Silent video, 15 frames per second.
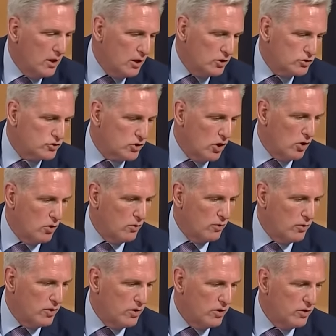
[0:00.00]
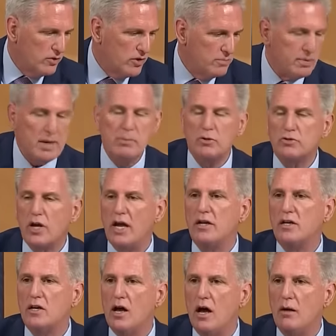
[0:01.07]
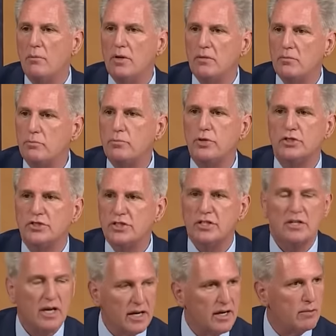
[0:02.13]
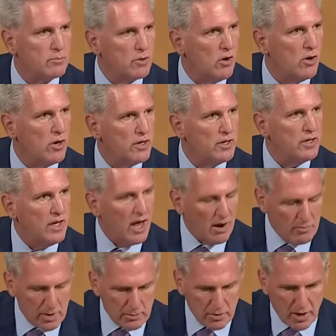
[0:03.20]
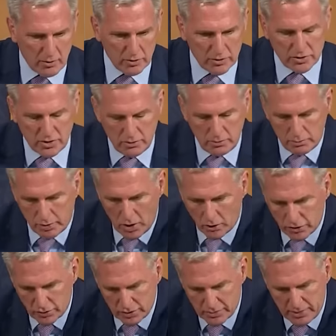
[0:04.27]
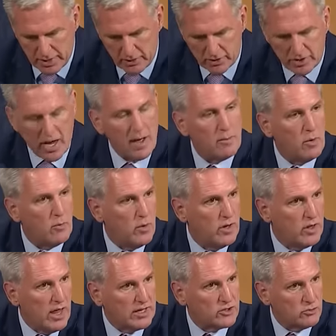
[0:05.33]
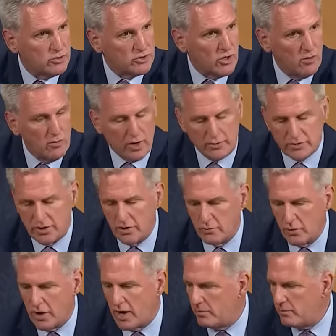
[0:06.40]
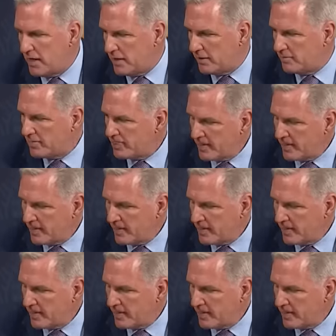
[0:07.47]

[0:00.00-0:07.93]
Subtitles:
So then people tried to come and push it, and I kept going. And I remember Pelosi was speaker at the time. The election was over. I was here, and we were at a meeting.